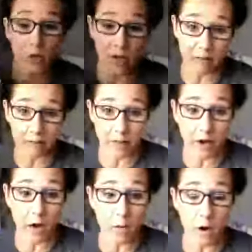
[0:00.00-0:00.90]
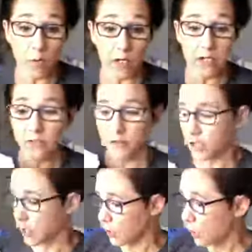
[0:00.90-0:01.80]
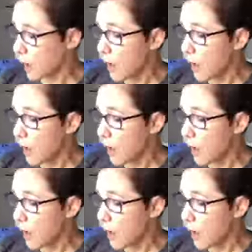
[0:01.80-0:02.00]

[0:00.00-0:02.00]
You got to figure out what works for you.